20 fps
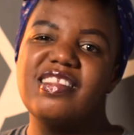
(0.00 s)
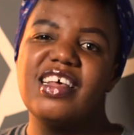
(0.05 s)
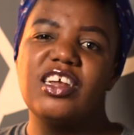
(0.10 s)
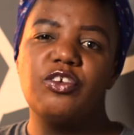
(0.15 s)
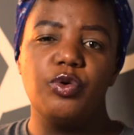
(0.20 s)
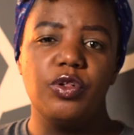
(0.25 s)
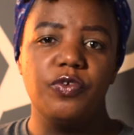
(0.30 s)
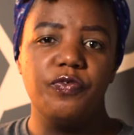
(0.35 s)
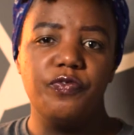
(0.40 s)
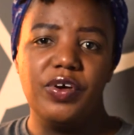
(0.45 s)

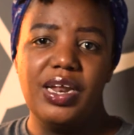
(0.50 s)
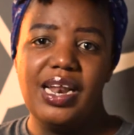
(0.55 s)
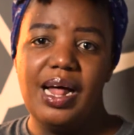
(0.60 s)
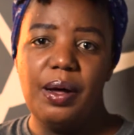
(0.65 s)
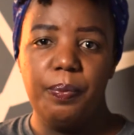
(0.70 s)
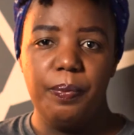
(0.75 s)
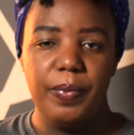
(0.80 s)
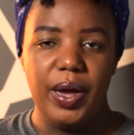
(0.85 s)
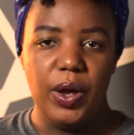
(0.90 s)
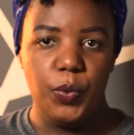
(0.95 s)
that will fill
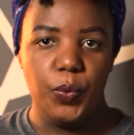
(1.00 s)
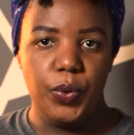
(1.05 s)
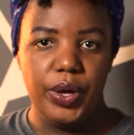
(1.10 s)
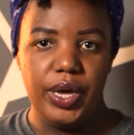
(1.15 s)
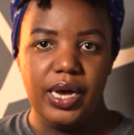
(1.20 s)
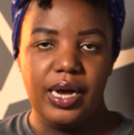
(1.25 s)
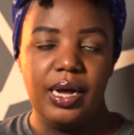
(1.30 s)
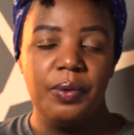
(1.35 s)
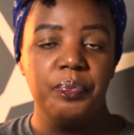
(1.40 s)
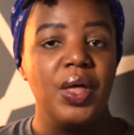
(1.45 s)
up my
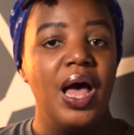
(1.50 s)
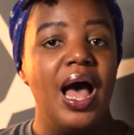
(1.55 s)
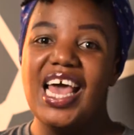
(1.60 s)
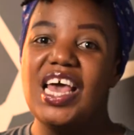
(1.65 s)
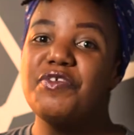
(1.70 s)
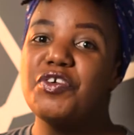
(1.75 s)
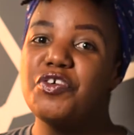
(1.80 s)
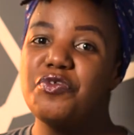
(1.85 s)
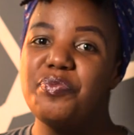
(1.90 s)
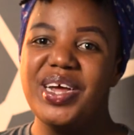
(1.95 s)
week.
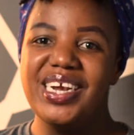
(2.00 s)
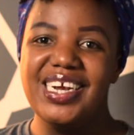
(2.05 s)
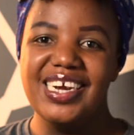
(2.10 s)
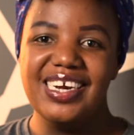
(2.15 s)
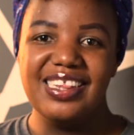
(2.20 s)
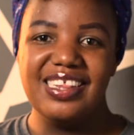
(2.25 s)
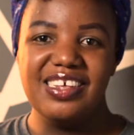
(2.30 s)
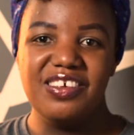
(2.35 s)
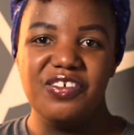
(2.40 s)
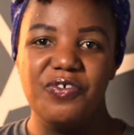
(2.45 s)
If you've made
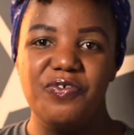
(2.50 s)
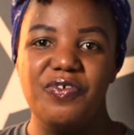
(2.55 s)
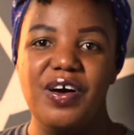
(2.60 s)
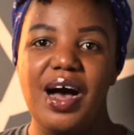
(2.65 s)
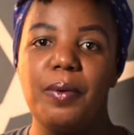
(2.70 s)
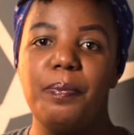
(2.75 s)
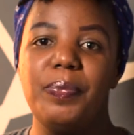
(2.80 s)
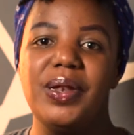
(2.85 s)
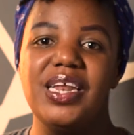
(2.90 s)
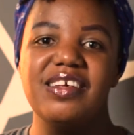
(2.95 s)
it this
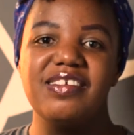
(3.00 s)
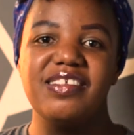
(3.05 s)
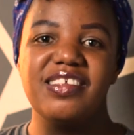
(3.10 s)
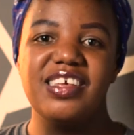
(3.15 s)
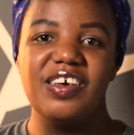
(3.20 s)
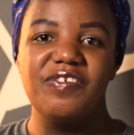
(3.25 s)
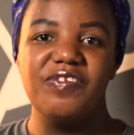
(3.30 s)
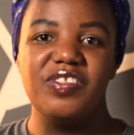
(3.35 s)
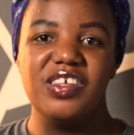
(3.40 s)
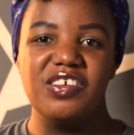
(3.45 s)
far, please
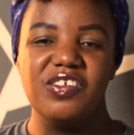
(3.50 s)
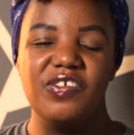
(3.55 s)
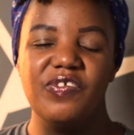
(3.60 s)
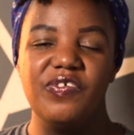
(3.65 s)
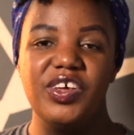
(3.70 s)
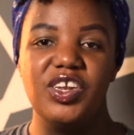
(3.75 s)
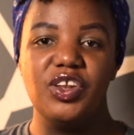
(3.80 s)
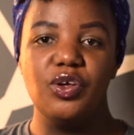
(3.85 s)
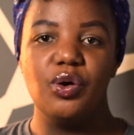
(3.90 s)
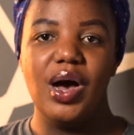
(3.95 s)
give this
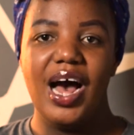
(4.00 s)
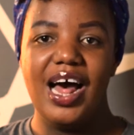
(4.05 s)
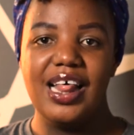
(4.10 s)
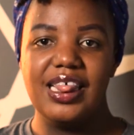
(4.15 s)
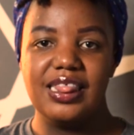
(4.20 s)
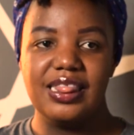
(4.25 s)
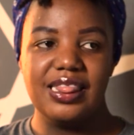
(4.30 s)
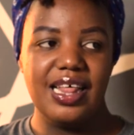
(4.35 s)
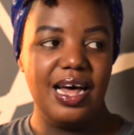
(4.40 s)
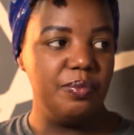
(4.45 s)
video a
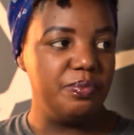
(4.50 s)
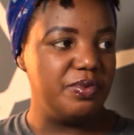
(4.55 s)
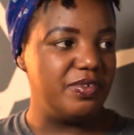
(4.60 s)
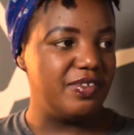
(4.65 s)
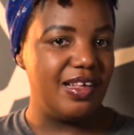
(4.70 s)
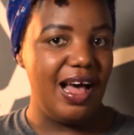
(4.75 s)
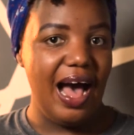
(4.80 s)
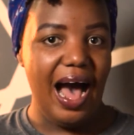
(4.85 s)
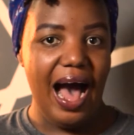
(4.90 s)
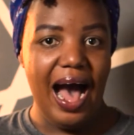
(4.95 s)

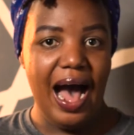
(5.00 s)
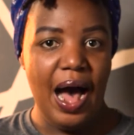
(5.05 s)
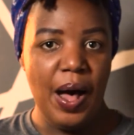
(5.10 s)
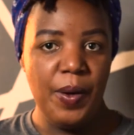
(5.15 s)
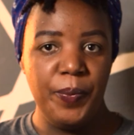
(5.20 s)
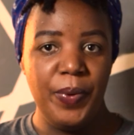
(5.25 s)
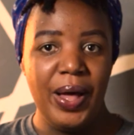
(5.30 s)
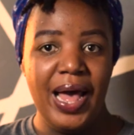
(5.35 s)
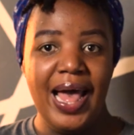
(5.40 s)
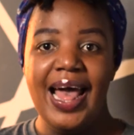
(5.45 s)
thumbs
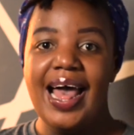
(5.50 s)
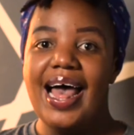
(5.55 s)
up